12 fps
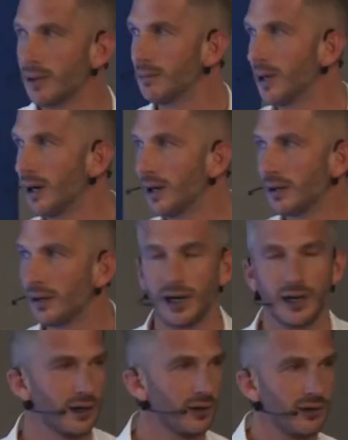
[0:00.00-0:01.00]
blah, blah.
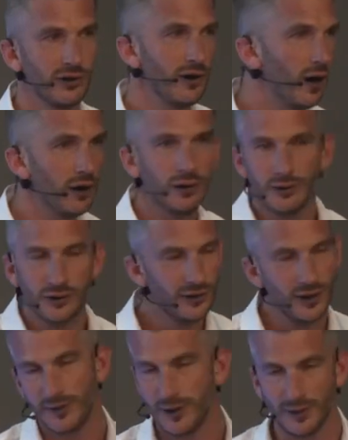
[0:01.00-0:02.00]
Like, just no, just
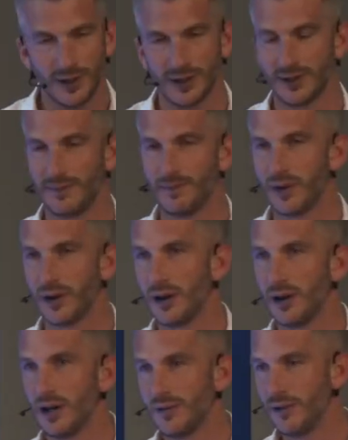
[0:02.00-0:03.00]
don't do it.
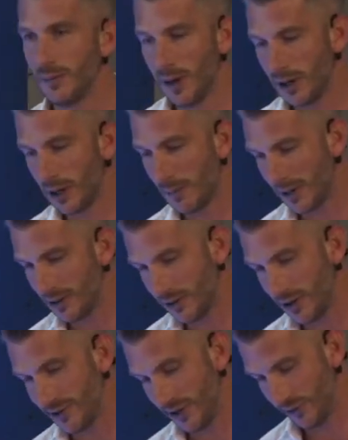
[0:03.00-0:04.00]
And if you're moaning about your
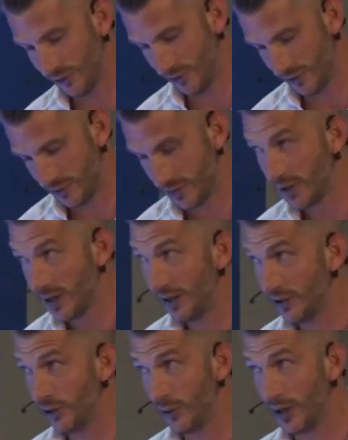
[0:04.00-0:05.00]
digestion
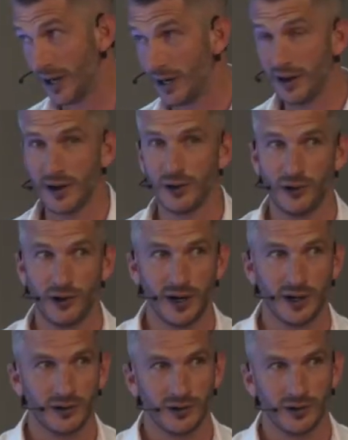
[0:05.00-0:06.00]
and you're doing any of those
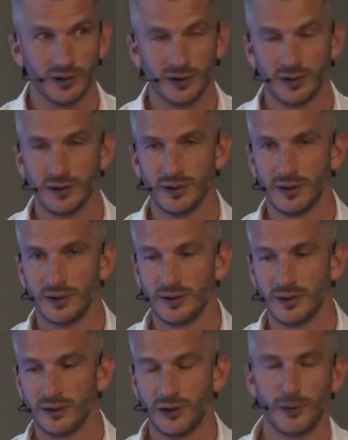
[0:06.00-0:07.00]
things,
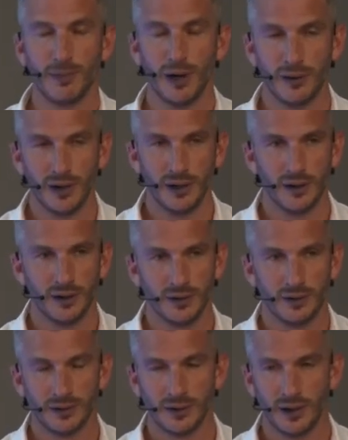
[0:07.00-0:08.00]
stop moaning
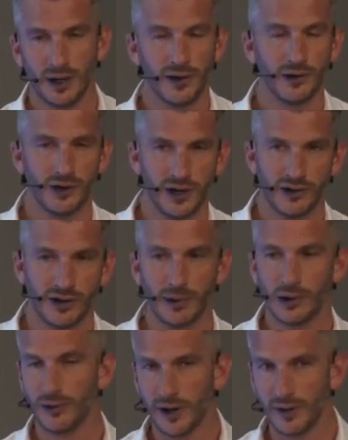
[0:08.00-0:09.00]
and either change
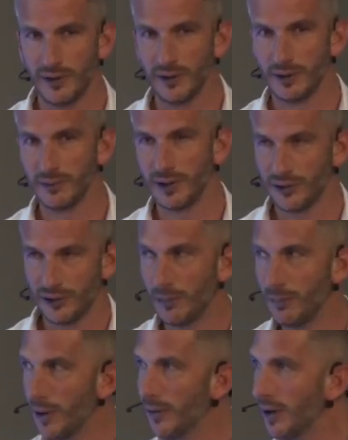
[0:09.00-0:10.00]
something or don't, but stop
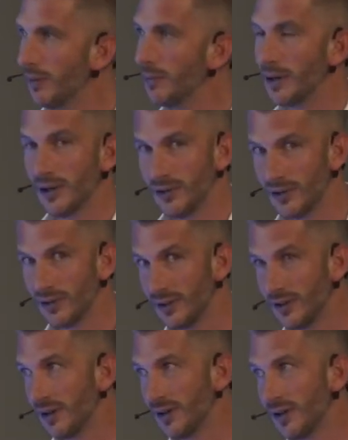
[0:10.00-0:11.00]
moaning because
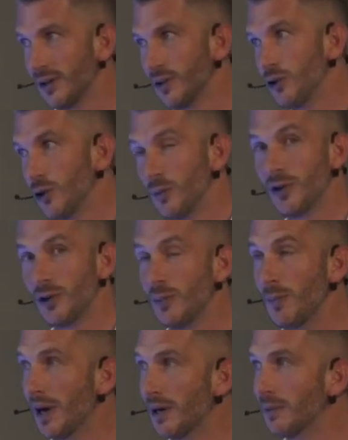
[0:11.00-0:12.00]
you should be doing
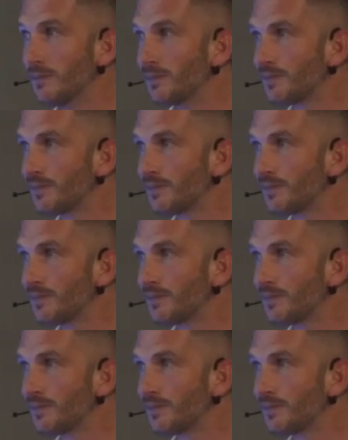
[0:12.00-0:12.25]
better.